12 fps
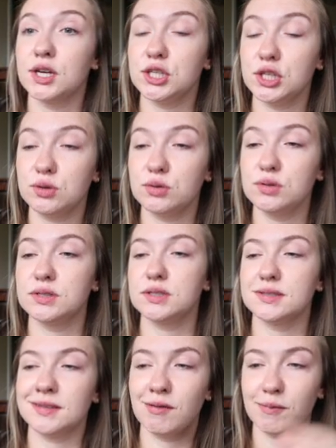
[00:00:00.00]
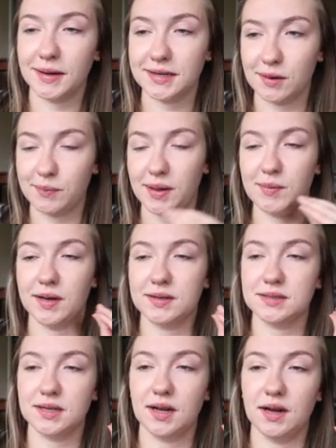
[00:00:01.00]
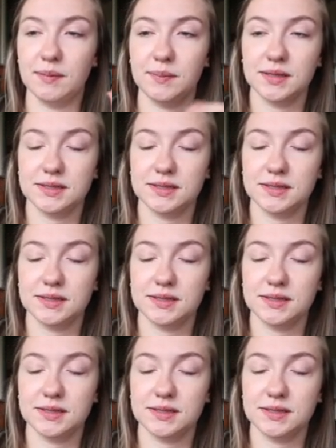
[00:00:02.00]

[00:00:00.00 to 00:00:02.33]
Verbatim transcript: used some of my down payment um,